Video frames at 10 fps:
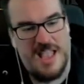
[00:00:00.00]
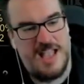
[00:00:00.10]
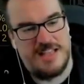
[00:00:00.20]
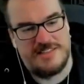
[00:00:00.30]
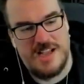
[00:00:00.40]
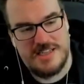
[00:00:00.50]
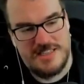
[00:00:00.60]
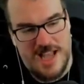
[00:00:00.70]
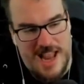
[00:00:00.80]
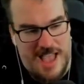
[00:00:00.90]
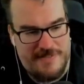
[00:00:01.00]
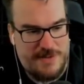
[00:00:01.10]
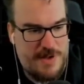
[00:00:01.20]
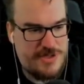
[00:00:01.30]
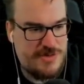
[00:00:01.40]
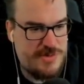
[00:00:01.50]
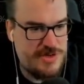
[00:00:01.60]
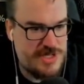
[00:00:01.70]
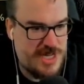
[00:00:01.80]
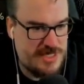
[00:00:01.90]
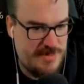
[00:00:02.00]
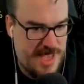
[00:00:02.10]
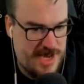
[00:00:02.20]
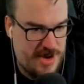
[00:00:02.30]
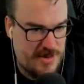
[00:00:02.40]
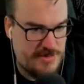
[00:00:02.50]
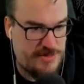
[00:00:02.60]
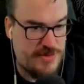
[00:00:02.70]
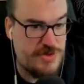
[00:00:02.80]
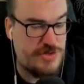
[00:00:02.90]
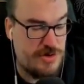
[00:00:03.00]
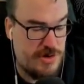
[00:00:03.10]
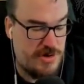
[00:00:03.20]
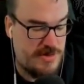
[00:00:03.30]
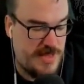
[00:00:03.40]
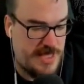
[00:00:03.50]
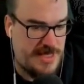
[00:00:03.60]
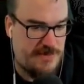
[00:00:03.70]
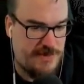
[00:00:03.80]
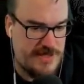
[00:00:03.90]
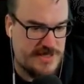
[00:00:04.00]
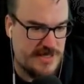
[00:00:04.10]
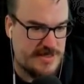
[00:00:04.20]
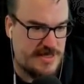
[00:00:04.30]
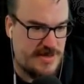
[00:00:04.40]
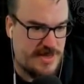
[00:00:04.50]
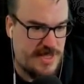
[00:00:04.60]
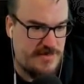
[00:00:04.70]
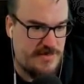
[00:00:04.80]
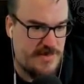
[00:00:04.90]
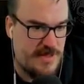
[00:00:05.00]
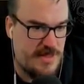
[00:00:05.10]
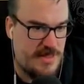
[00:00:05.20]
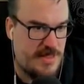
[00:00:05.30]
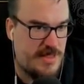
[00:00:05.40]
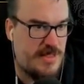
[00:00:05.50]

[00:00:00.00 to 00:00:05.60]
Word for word: It sucks not having retribution on the man in arms for sure. That definitely sucks. Okay